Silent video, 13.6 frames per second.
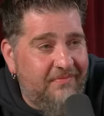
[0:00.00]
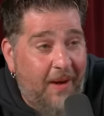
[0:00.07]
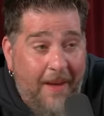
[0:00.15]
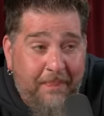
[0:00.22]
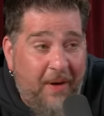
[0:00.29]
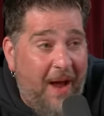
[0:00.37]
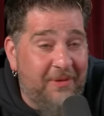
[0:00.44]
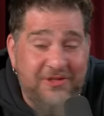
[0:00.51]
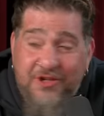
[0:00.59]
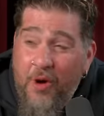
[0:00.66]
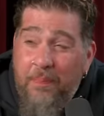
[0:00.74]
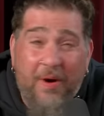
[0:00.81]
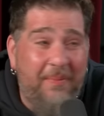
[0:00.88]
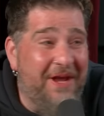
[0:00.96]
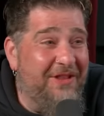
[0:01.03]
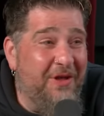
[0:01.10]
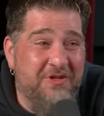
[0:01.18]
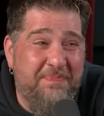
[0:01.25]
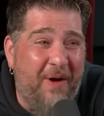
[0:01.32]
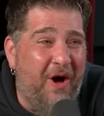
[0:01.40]
I promise though, put me in
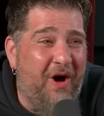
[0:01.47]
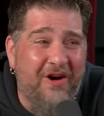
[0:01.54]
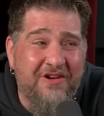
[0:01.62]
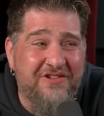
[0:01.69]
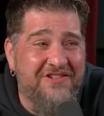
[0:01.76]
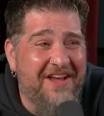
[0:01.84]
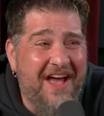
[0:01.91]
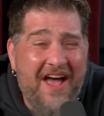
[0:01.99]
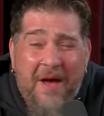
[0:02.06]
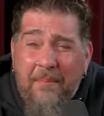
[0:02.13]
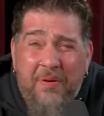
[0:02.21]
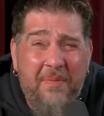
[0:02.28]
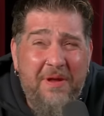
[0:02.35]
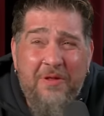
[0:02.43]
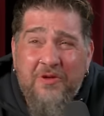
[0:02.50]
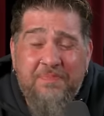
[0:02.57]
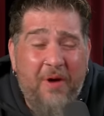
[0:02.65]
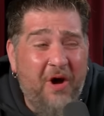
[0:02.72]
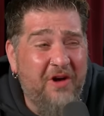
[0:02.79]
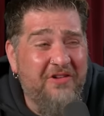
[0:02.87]
those bars. Put me in those
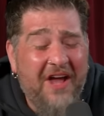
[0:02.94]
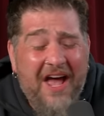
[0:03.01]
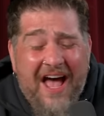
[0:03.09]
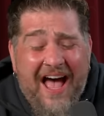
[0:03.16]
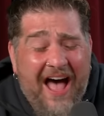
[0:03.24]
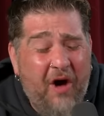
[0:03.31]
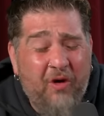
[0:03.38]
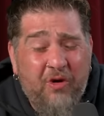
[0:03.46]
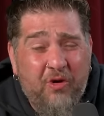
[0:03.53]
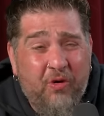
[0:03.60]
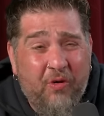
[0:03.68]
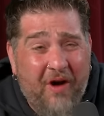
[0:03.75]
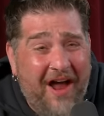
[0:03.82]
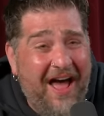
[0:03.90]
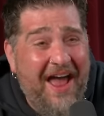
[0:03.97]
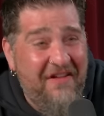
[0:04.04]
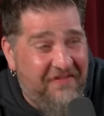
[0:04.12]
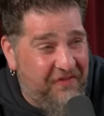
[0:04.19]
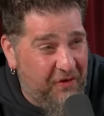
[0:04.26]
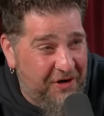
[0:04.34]
bars. I'll cry
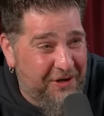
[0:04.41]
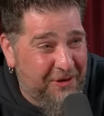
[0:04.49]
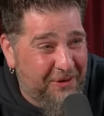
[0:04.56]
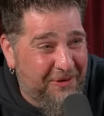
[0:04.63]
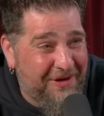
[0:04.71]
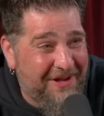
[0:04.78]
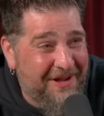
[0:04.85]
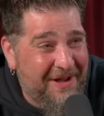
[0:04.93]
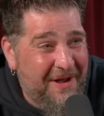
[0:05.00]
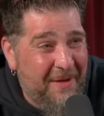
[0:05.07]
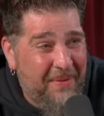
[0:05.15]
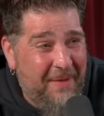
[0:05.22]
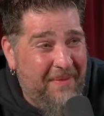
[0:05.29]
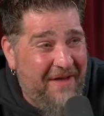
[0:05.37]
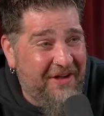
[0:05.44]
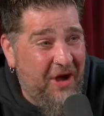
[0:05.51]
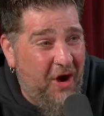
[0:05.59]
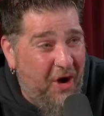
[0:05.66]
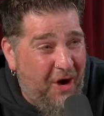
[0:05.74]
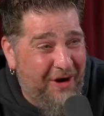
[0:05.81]
for you. Yeah. But I'm having
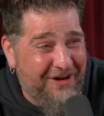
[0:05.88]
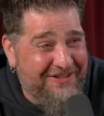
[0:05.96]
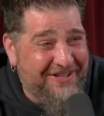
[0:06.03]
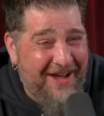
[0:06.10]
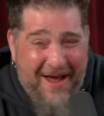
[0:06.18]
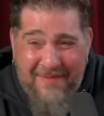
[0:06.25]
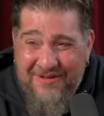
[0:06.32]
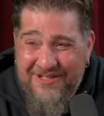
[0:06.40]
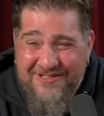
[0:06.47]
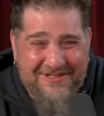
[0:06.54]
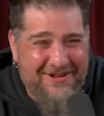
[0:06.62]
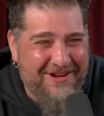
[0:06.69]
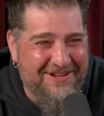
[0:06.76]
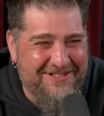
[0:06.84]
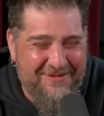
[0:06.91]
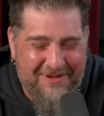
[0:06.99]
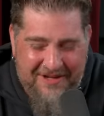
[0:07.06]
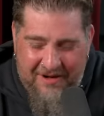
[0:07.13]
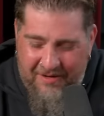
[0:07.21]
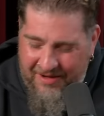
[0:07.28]
a hard time just talking to
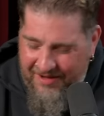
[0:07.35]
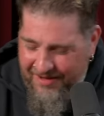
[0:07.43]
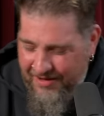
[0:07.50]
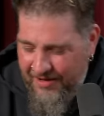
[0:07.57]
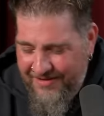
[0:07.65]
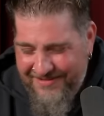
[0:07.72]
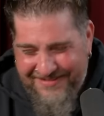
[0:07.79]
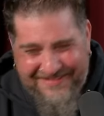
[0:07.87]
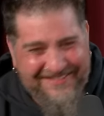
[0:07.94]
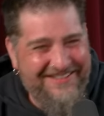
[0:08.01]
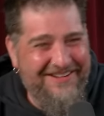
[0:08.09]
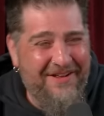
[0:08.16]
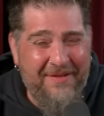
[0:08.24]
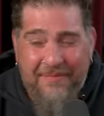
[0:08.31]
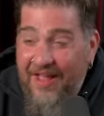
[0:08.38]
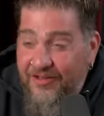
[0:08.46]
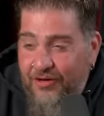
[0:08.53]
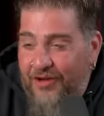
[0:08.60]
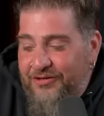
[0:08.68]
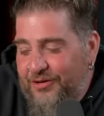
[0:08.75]
someone going, you know, I mean,
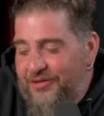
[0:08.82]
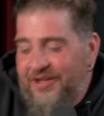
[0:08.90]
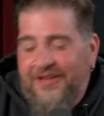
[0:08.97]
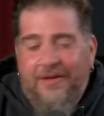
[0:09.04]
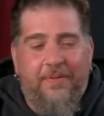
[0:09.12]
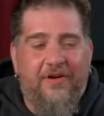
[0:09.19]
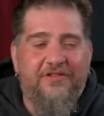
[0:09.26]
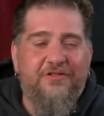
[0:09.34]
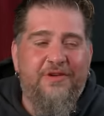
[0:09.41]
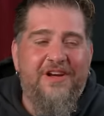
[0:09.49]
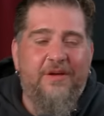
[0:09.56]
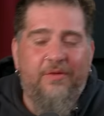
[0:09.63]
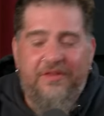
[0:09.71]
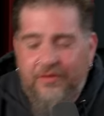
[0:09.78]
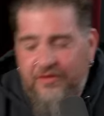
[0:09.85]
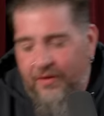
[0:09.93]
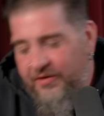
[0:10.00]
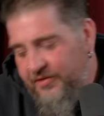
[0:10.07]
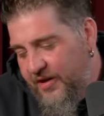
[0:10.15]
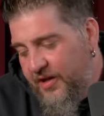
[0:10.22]
that's also the thing. The person reading with you is
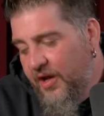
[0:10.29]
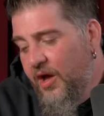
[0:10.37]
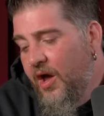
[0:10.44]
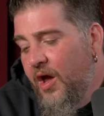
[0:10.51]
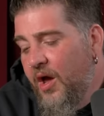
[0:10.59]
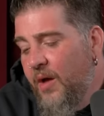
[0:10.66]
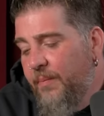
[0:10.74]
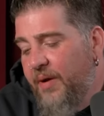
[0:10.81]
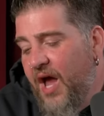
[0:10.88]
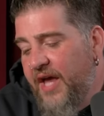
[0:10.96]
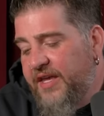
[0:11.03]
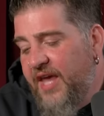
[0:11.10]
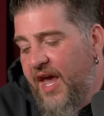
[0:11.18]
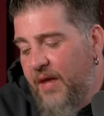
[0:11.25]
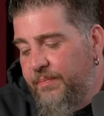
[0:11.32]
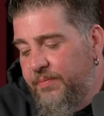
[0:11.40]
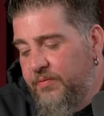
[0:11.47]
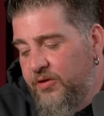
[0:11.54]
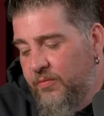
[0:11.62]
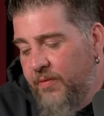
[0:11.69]
always like, but I can't.
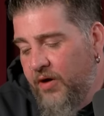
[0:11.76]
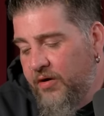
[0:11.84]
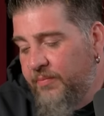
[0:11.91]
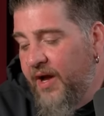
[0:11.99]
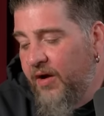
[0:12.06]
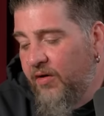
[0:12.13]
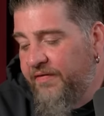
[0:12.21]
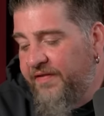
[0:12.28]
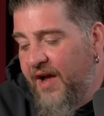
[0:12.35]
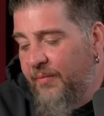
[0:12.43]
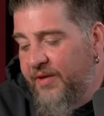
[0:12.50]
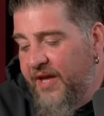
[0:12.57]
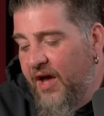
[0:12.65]
You murdered my whole family.